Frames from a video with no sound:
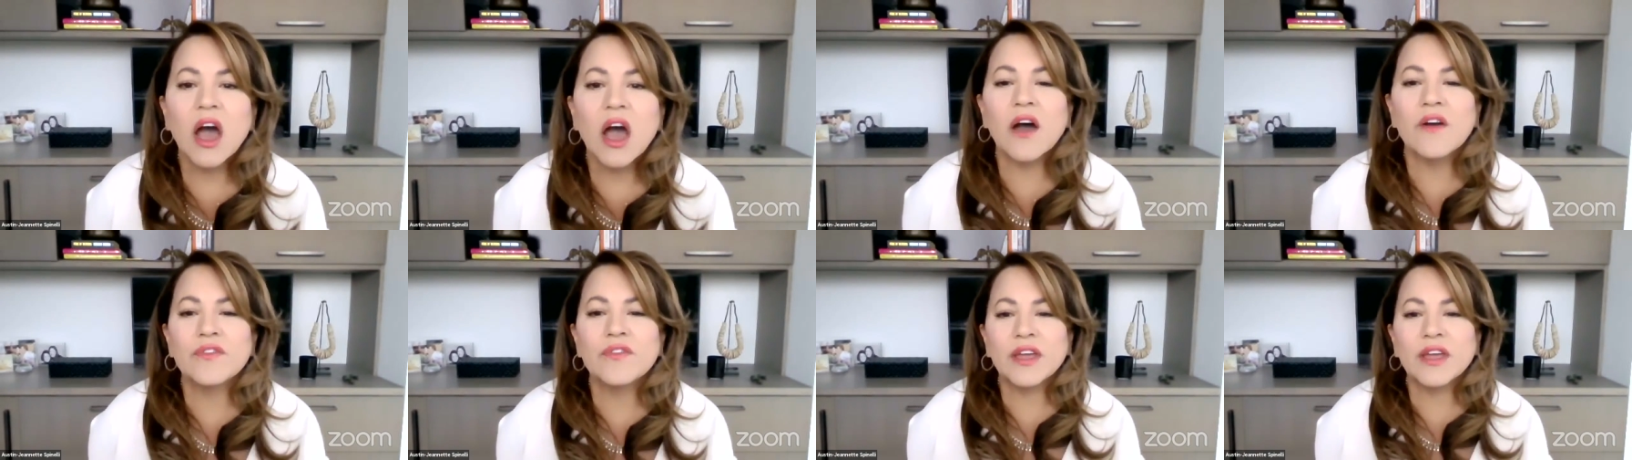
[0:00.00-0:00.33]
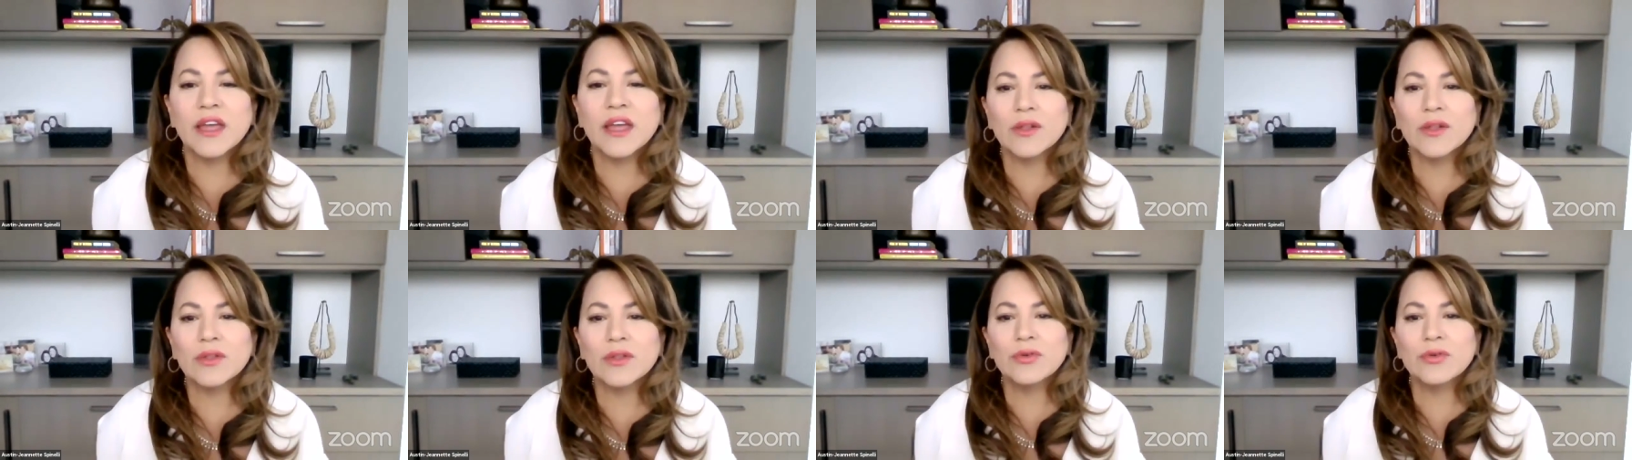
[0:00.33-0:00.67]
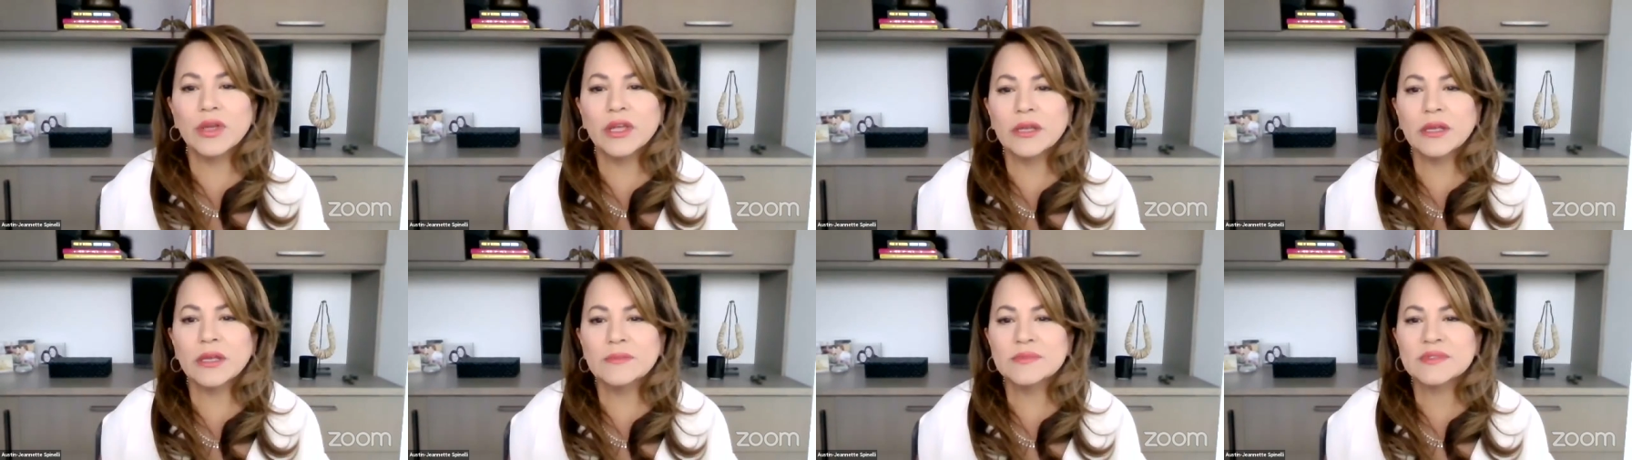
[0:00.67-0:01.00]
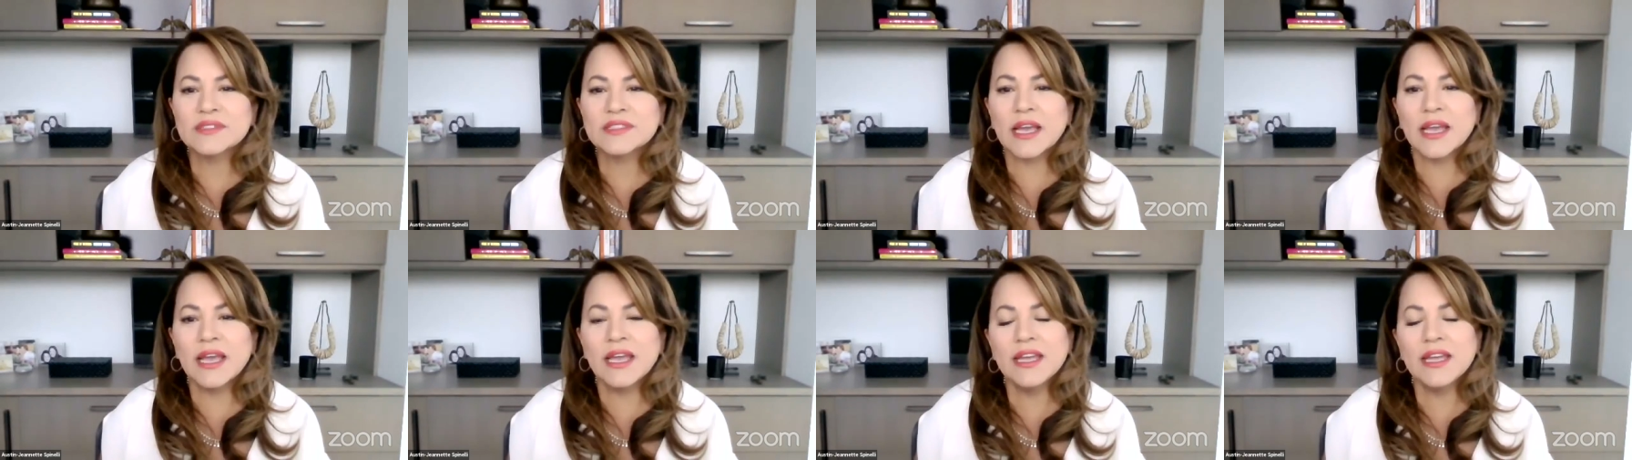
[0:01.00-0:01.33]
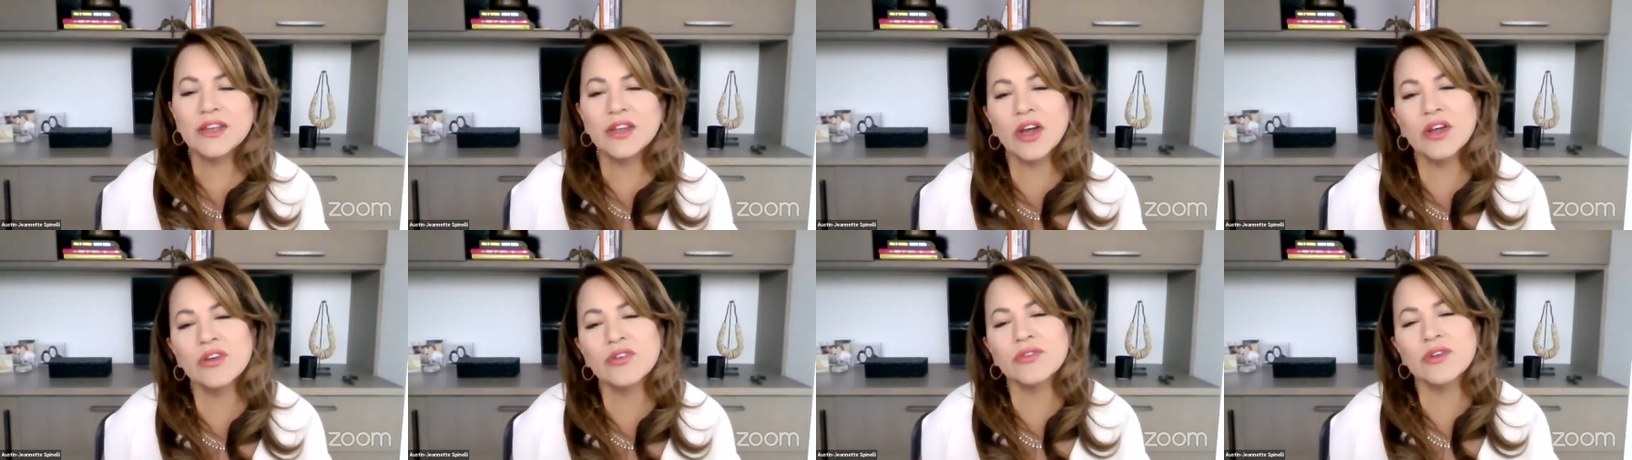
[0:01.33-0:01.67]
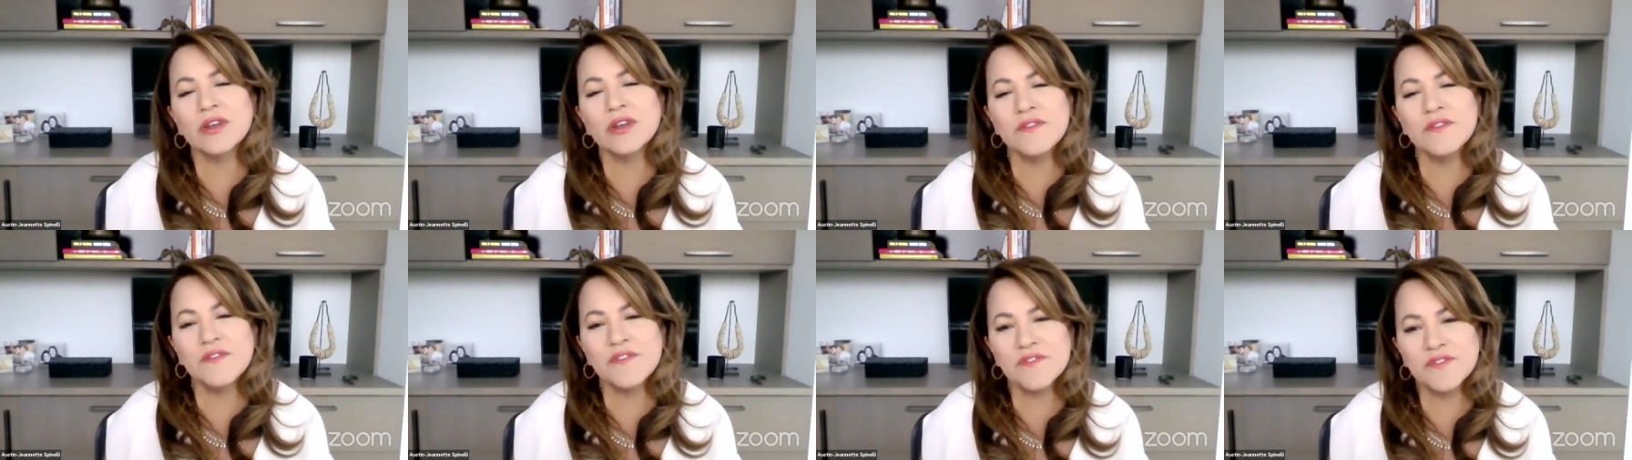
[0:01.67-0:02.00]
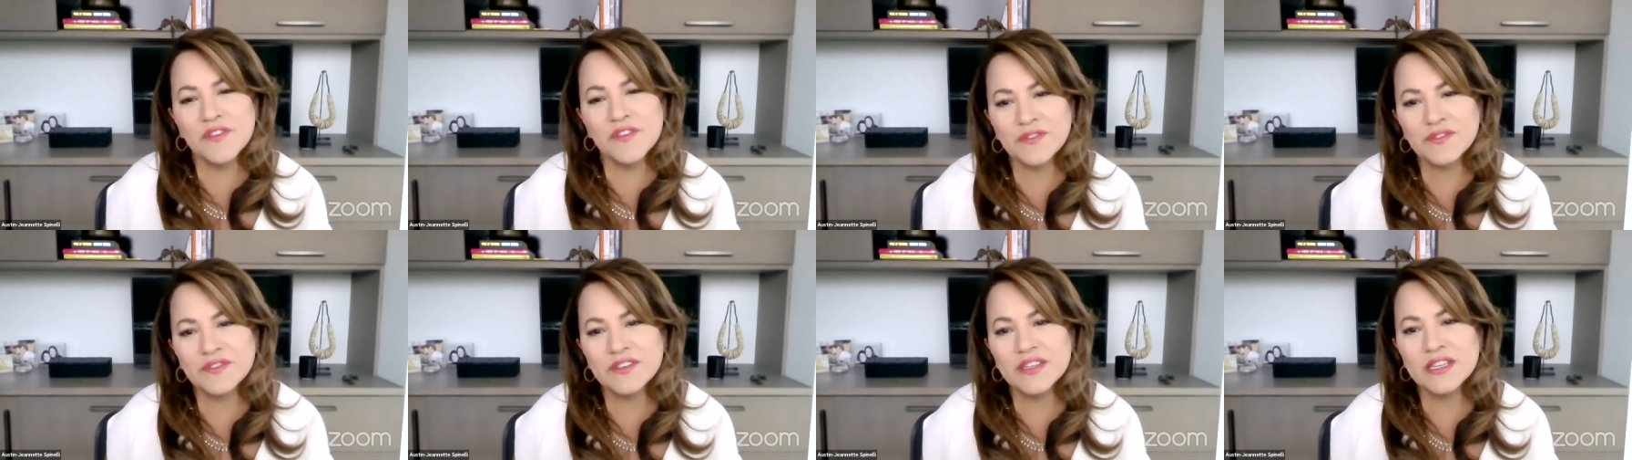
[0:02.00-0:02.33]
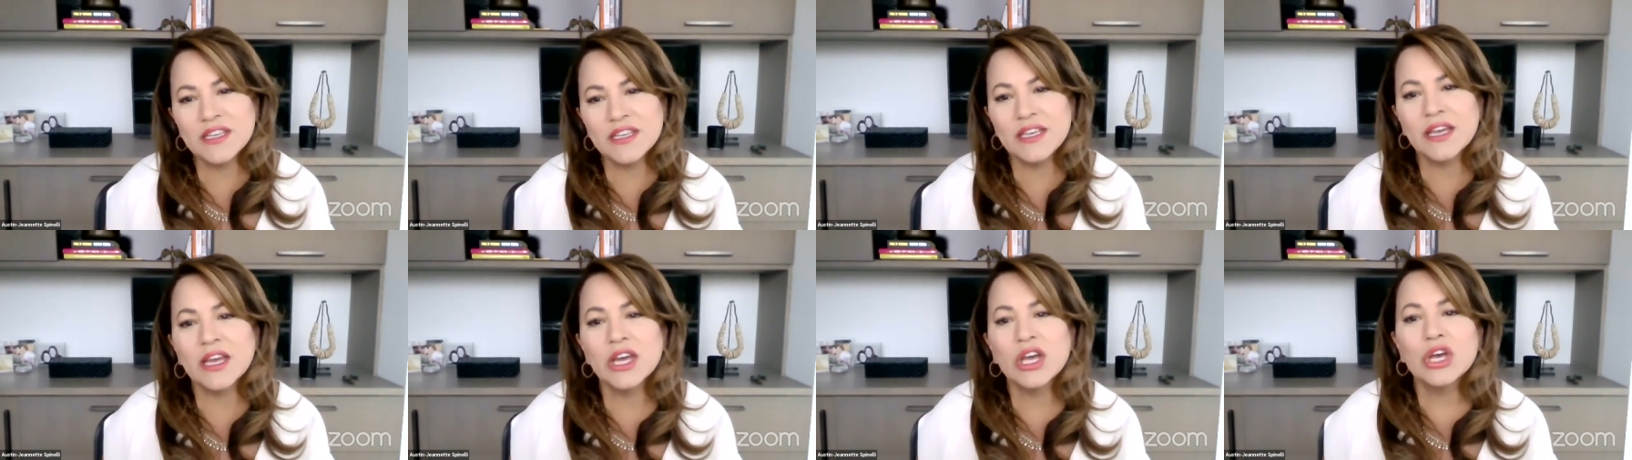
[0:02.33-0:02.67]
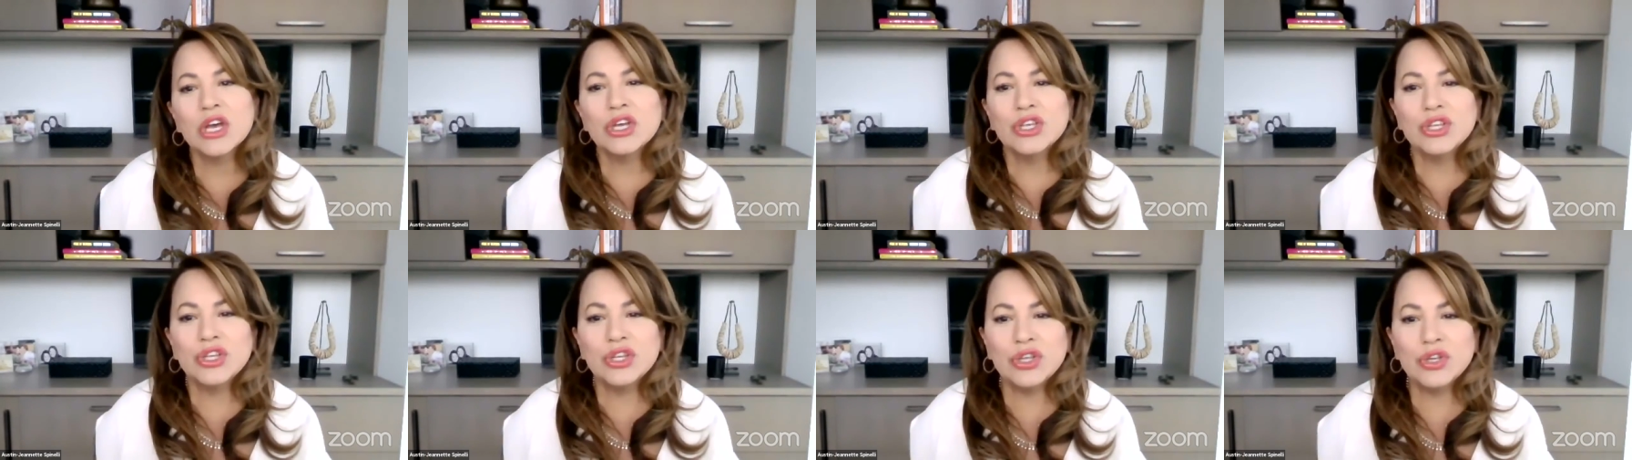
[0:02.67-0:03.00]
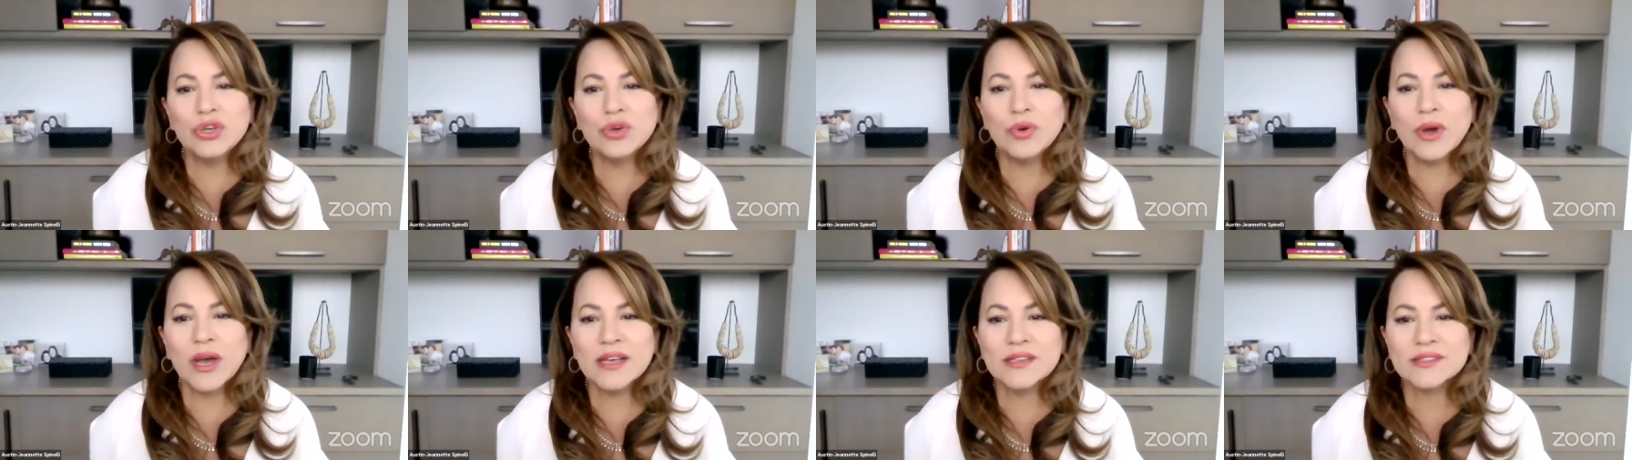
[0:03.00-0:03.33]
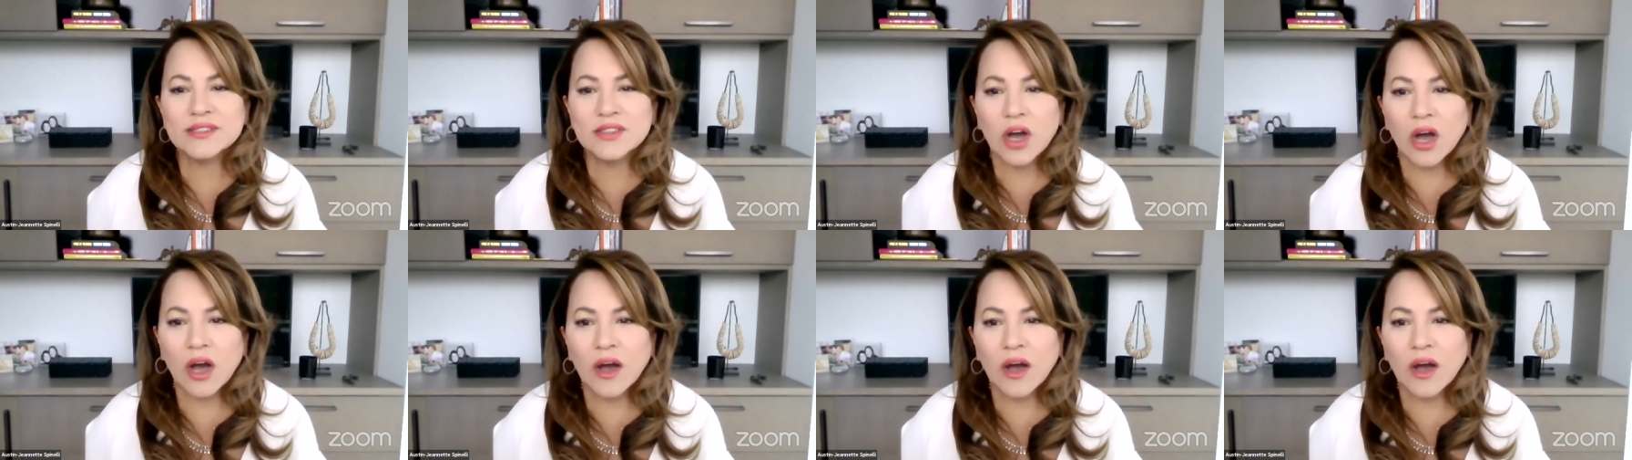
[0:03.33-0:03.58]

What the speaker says: of Keller Williams' 850 U.S.